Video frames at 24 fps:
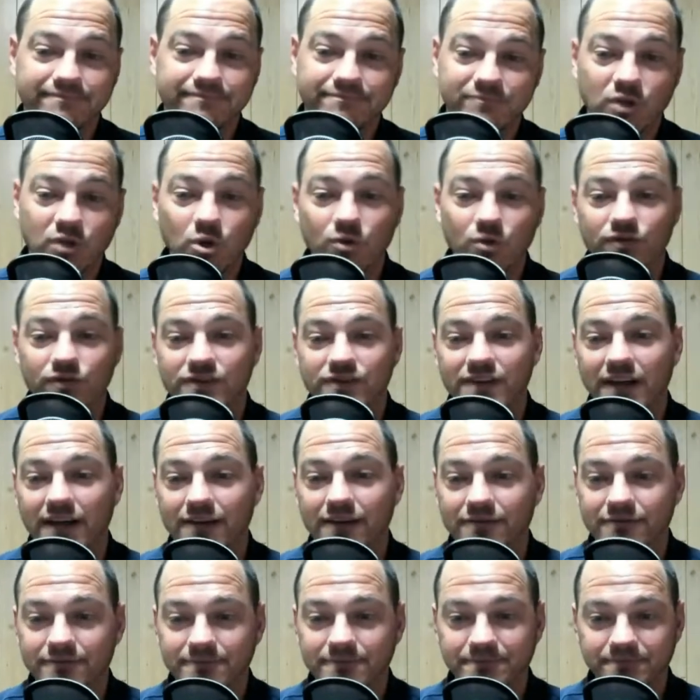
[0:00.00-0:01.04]
beautiful
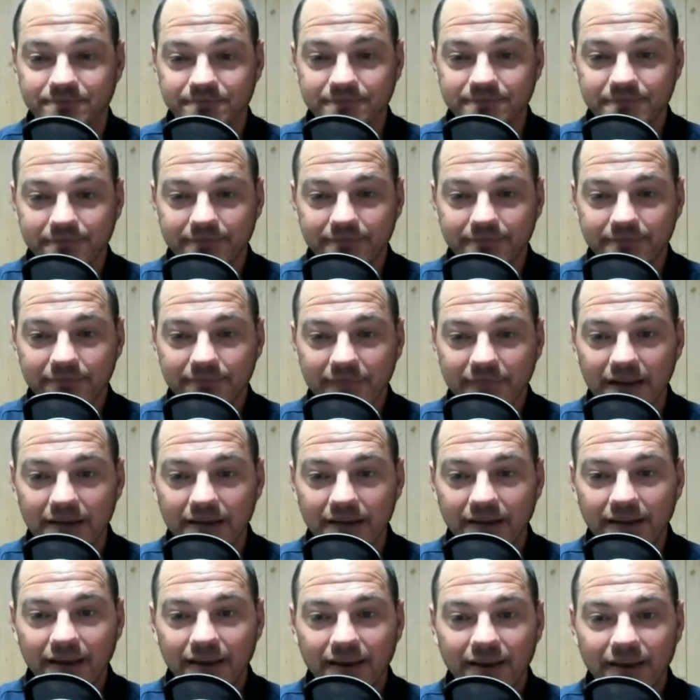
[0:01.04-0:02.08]
stuff.
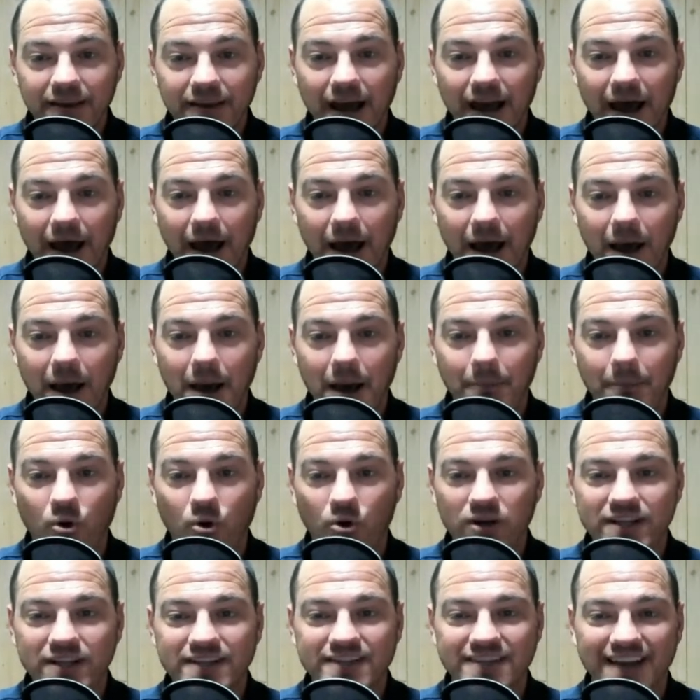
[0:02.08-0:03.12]

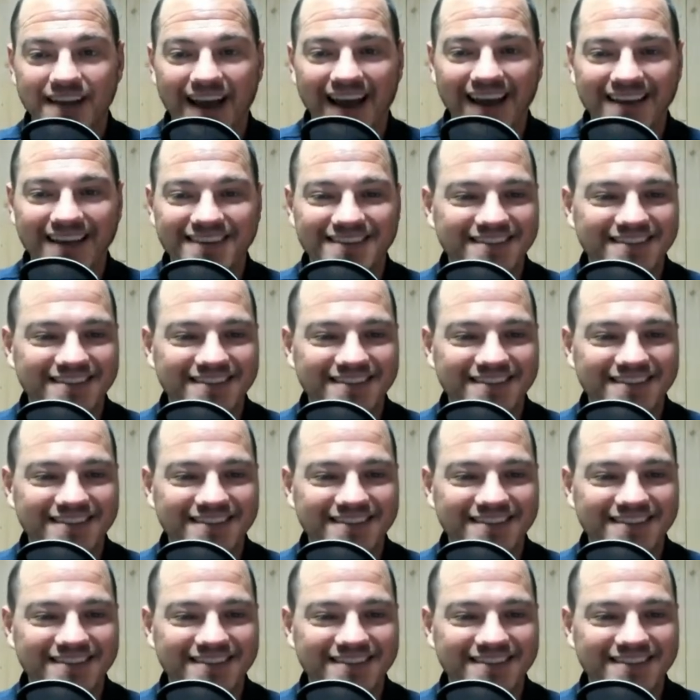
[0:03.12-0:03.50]
Porkenstein